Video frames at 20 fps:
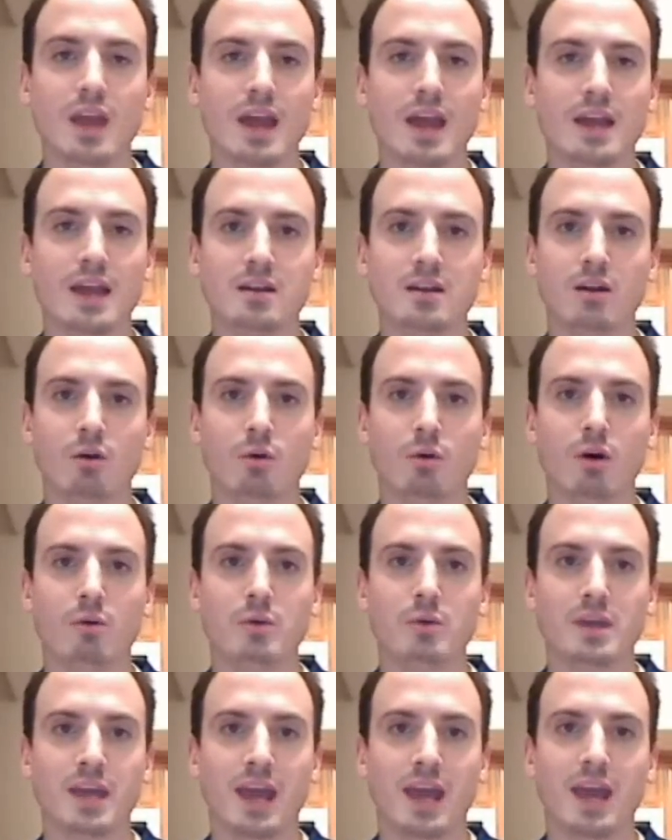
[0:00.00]
And you know
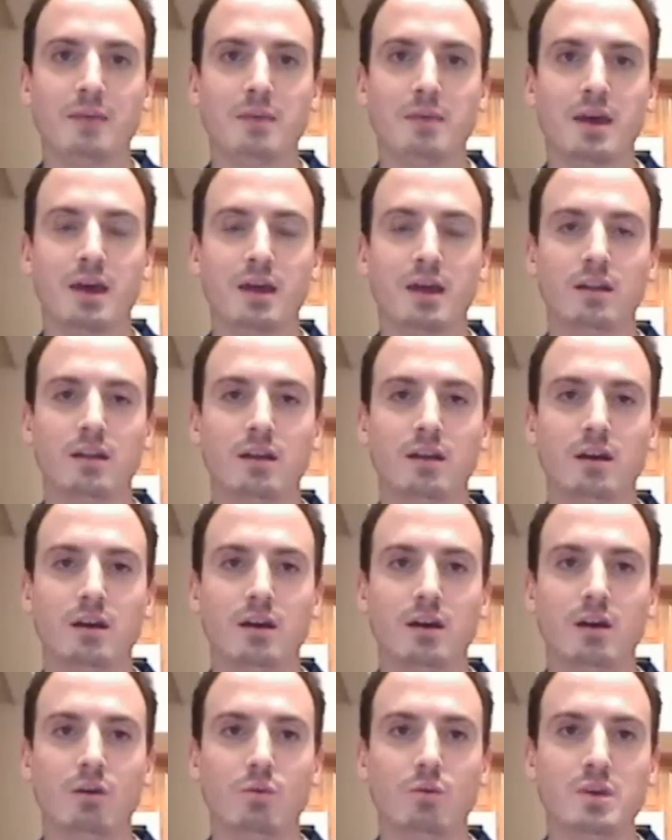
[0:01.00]
what? We came in,
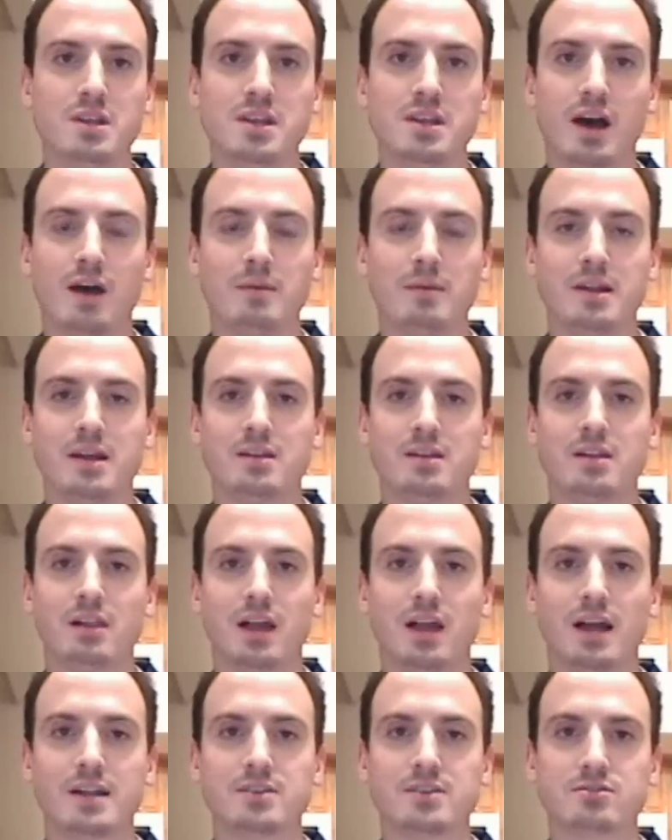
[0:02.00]
we dominated the
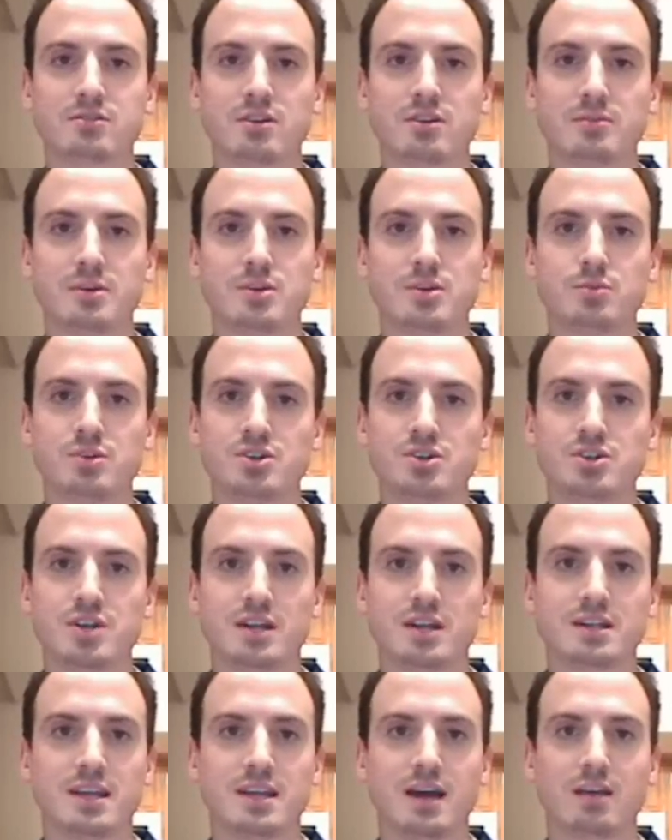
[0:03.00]
line of scrimmage, we
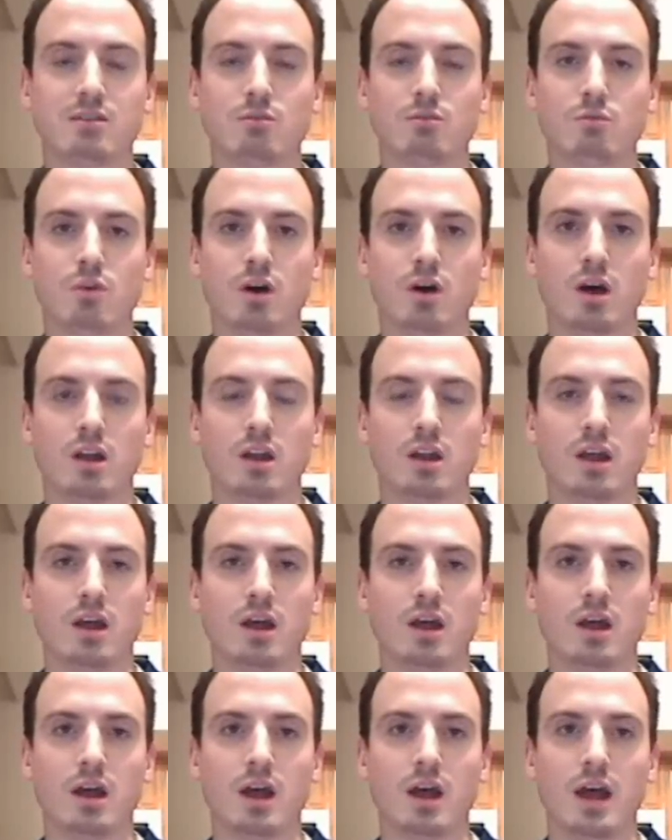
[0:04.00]
shut down the run,
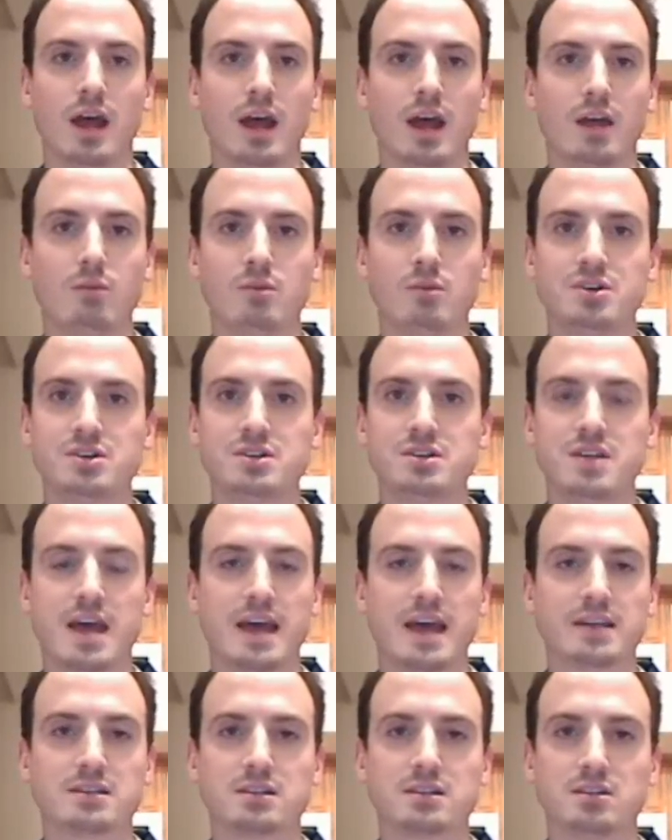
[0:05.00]
and we just
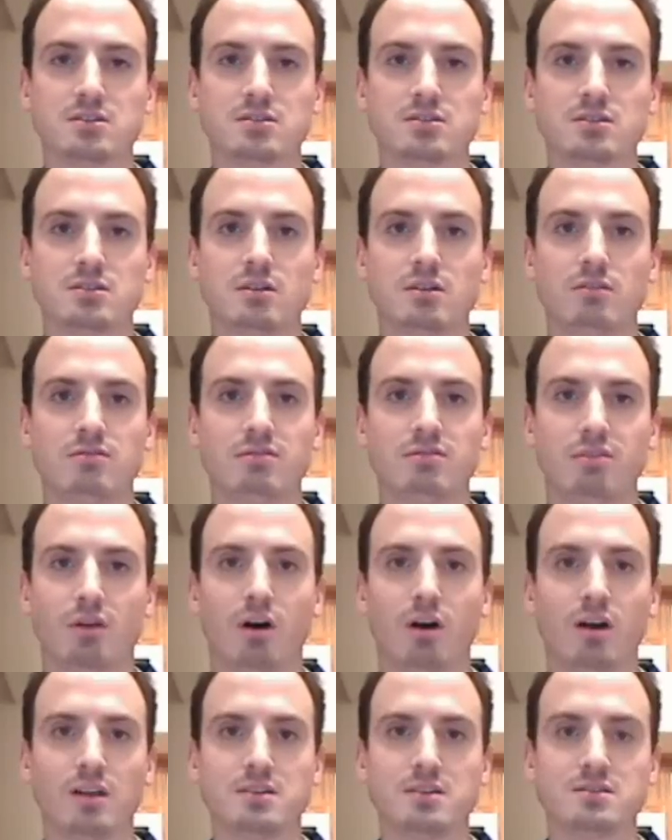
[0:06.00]
executed it
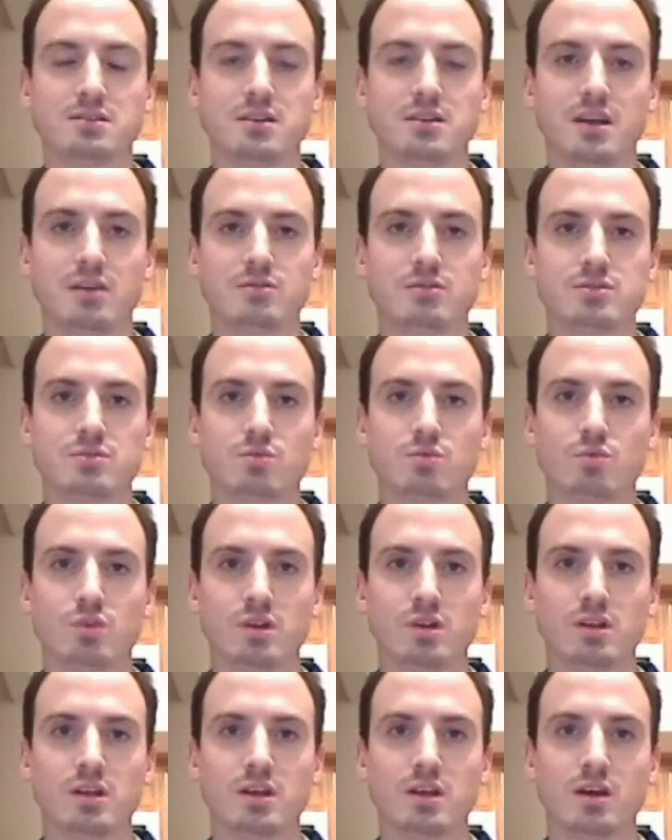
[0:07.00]
flawlessly. It was
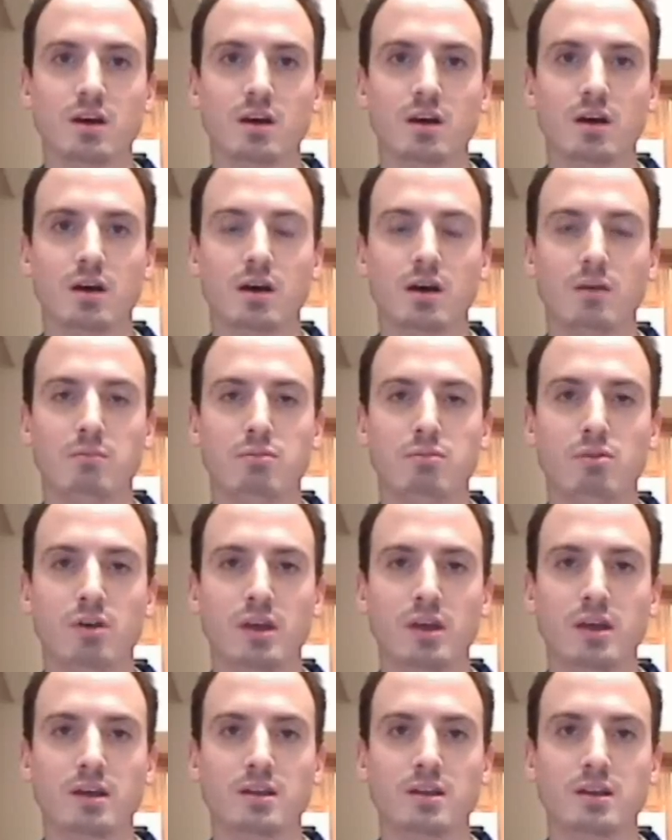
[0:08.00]
really a
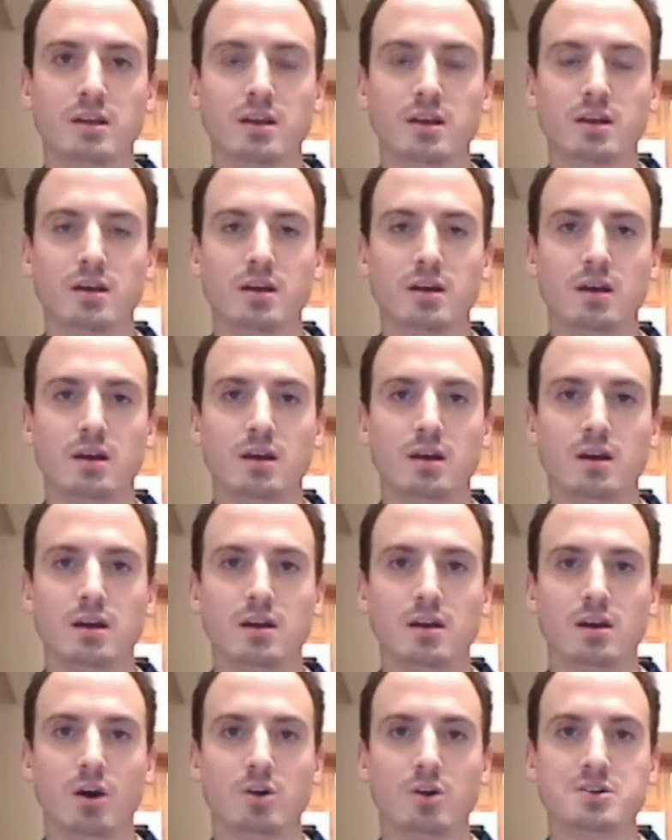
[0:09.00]
brilliantly
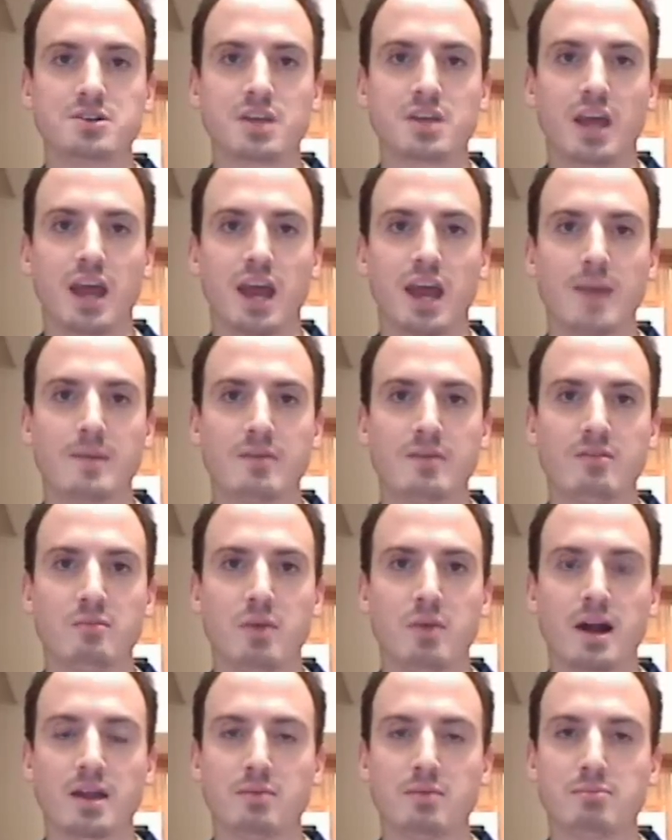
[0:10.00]
coached game.
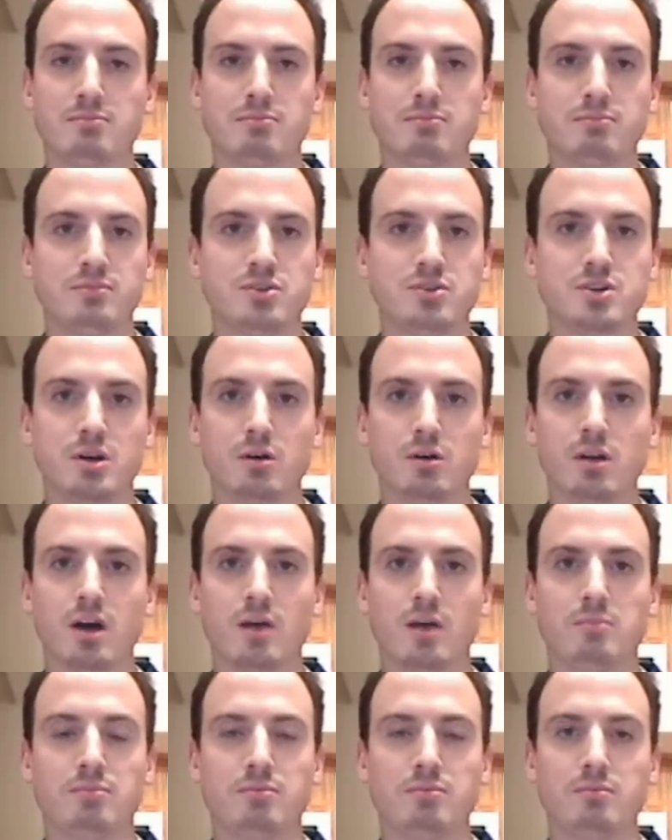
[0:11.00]
Everybody showed
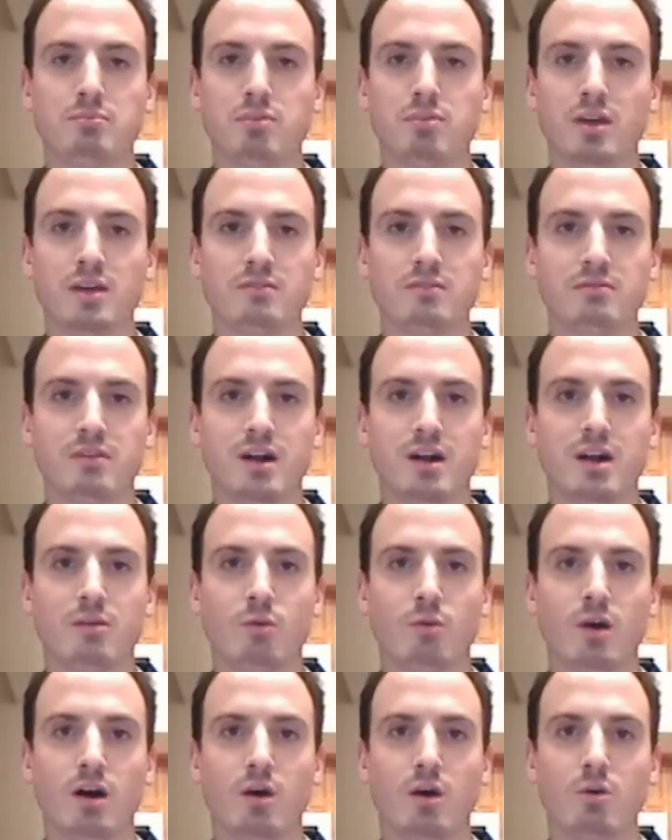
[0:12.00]
up, played very
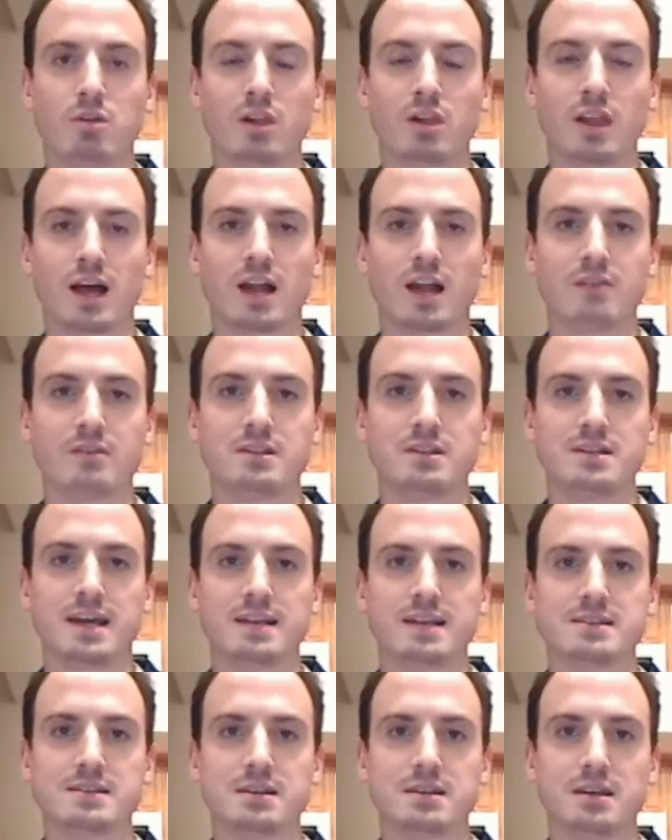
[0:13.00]
well with a lot of
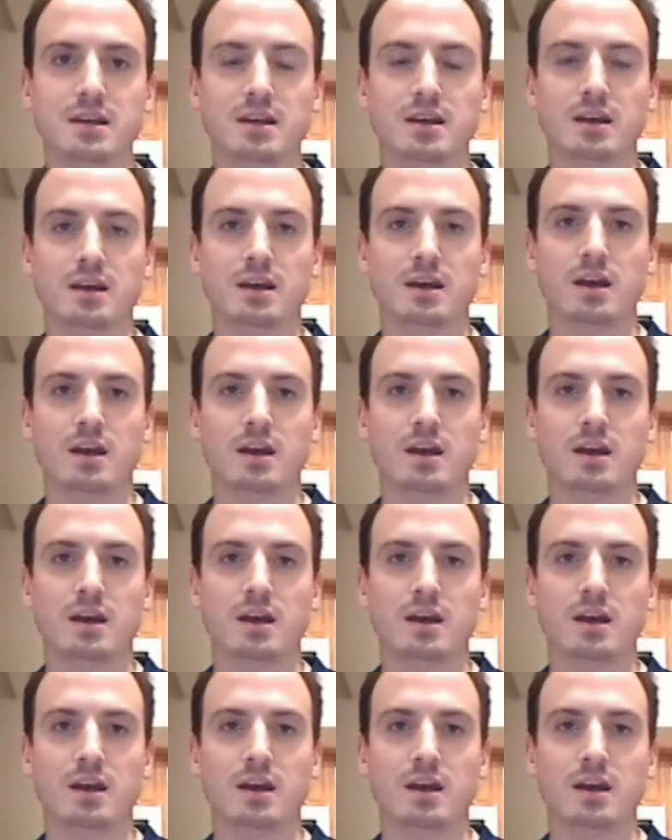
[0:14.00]
intensity.